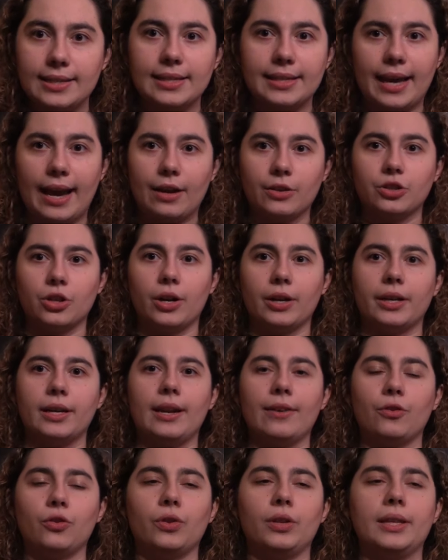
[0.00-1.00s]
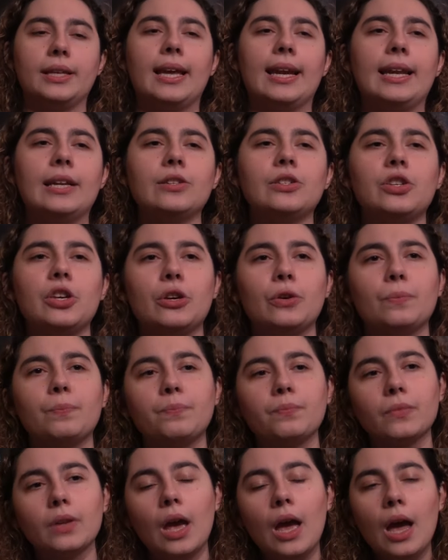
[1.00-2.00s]
it's a character I can never really get into.
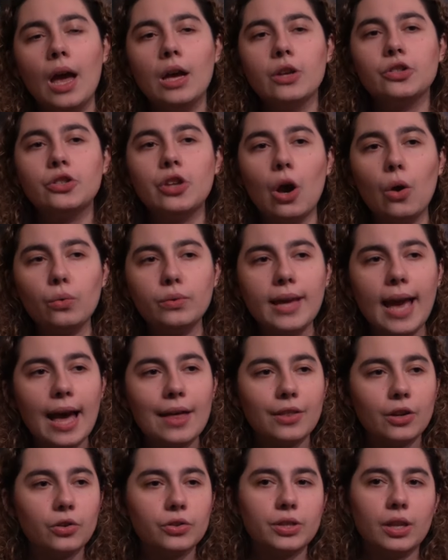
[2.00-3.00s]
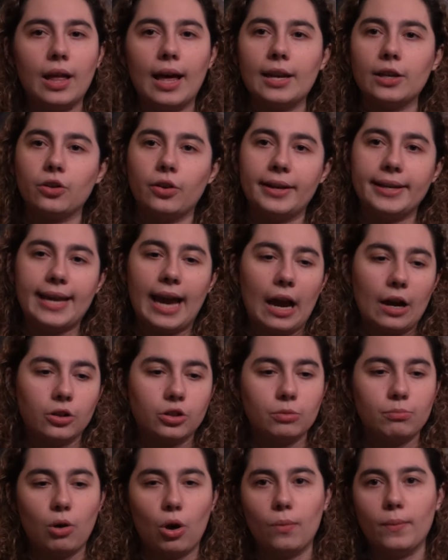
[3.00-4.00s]
So yeah, there was a lot of great
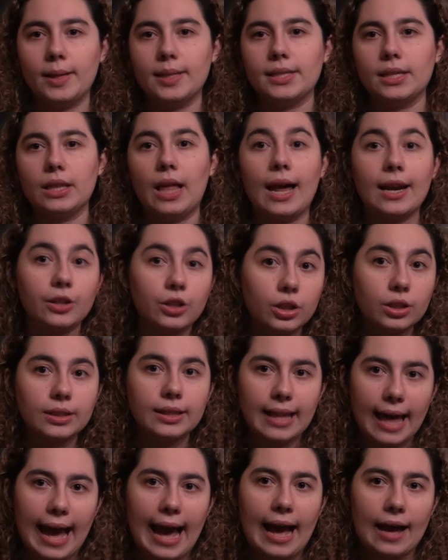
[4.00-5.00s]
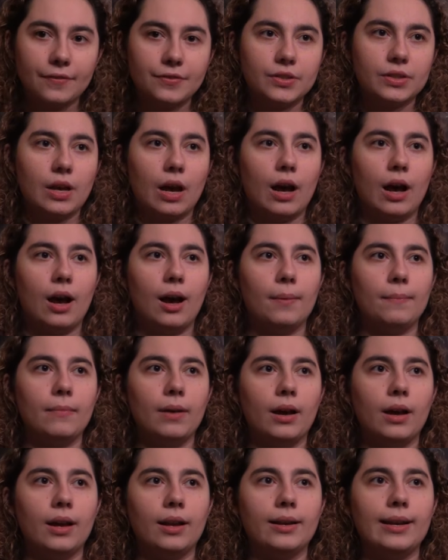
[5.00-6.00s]
character moments, a lot of good laughs.
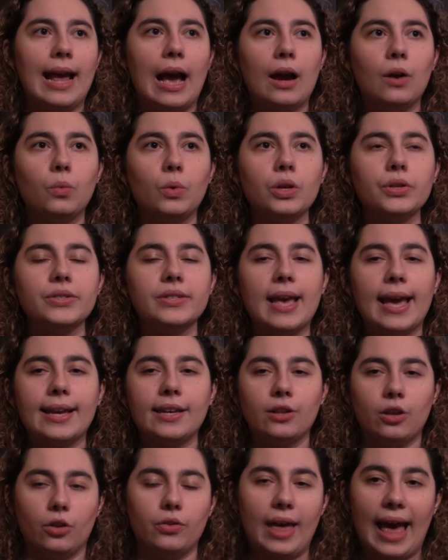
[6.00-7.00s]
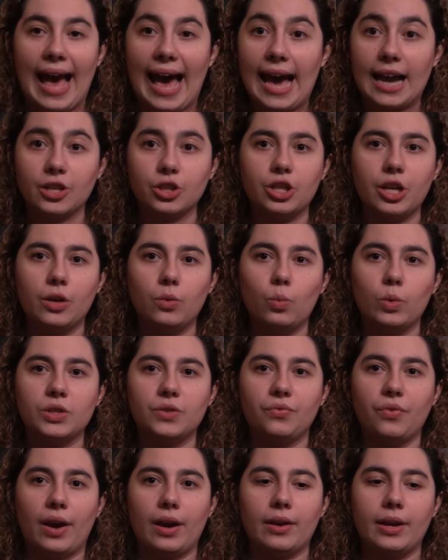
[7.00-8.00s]
Now I will say, you know, the action
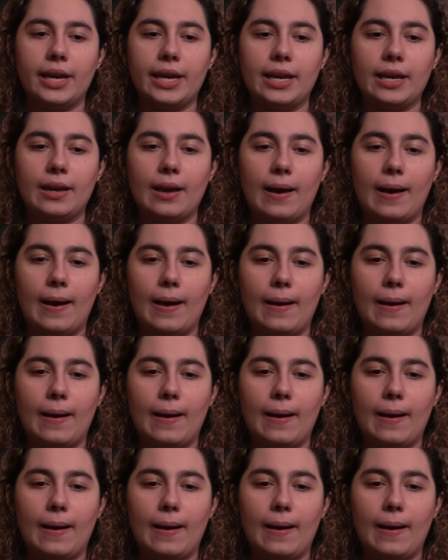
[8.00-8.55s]
was very